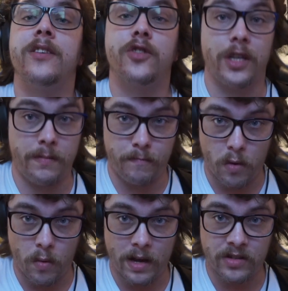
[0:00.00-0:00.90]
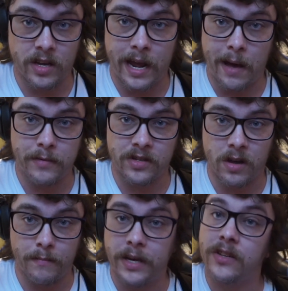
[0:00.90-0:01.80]
cheaper ones on
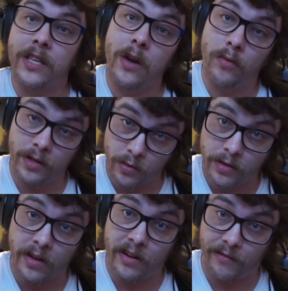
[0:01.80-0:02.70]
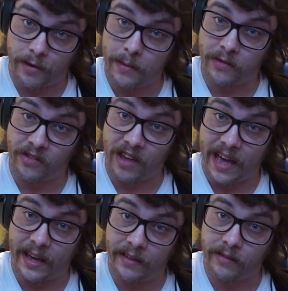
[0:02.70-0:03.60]
Amazon because they only do 30 frames a
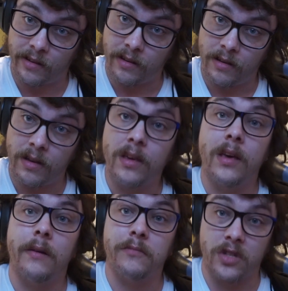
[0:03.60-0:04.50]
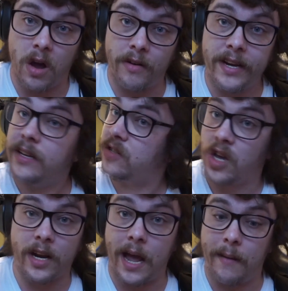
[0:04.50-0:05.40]
second. I'm sorry, it's
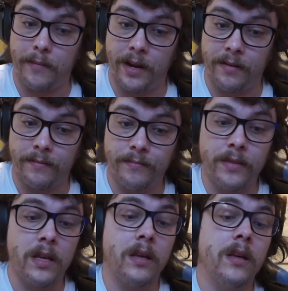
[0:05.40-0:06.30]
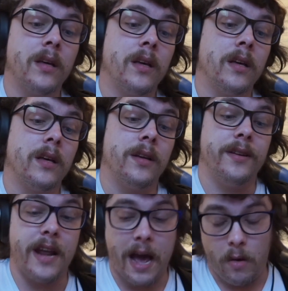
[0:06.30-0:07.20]
not happening.
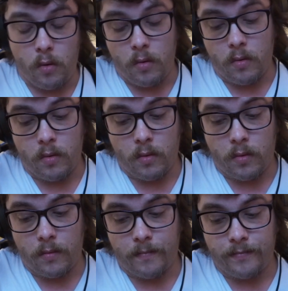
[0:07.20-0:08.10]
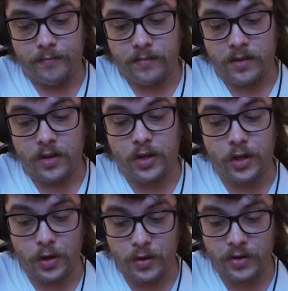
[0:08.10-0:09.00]
Now,
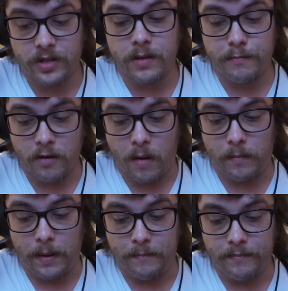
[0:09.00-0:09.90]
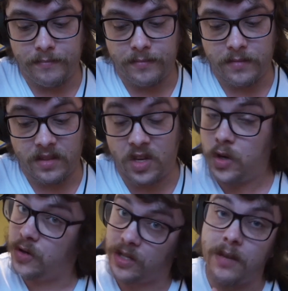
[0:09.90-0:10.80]
here's the problem.
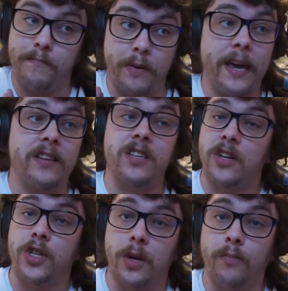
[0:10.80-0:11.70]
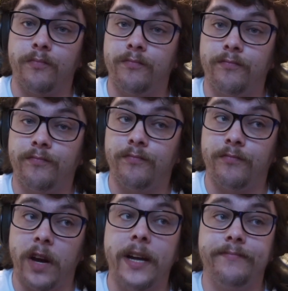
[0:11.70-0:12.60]
Here's the biggest issue,
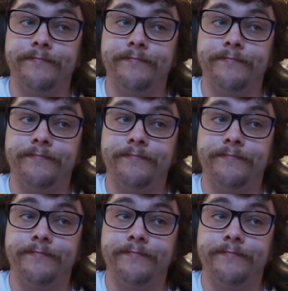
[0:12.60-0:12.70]
right?